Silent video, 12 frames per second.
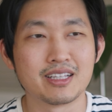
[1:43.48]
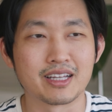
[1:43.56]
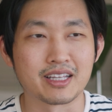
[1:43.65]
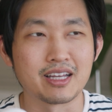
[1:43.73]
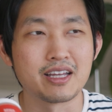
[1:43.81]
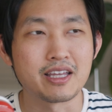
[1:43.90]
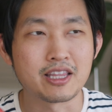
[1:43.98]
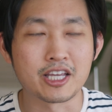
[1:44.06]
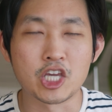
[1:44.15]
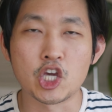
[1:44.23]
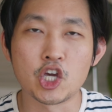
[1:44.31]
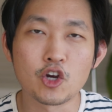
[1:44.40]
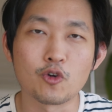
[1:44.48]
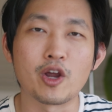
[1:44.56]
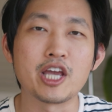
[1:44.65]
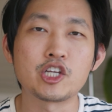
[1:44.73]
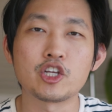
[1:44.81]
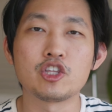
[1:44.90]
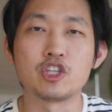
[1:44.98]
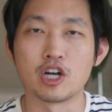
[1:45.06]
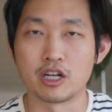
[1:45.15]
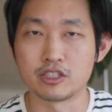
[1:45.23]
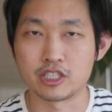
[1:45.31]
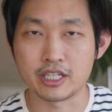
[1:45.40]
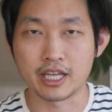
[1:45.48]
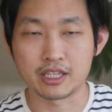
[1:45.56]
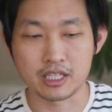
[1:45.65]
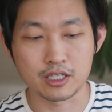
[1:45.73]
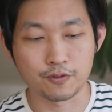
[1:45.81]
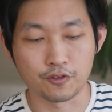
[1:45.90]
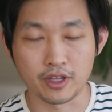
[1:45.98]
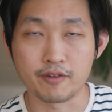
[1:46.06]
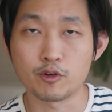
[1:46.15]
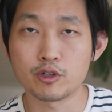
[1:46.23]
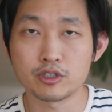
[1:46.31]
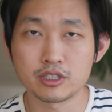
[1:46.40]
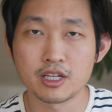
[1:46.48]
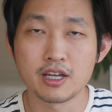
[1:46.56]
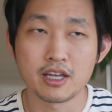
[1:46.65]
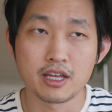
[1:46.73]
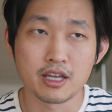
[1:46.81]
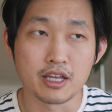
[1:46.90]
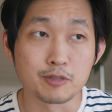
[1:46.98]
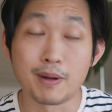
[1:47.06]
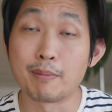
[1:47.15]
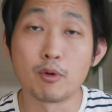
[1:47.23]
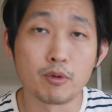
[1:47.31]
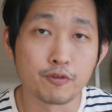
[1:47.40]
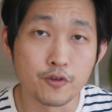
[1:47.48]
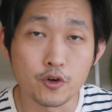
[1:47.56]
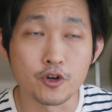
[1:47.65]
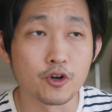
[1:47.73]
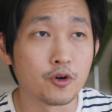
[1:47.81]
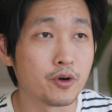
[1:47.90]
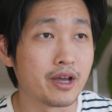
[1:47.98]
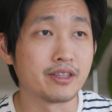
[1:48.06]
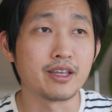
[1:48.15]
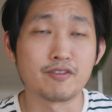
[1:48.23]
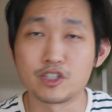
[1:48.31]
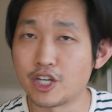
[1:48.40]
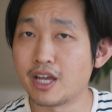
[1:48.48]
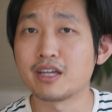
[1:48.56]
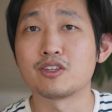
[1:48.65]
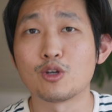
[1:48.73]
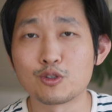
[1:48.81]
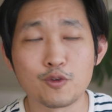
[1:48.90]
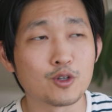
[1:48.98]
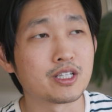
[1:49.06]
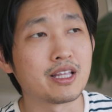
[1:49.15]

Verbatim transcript: Like the curation done to get these flavors is by Momofuku and David Chang and those folks.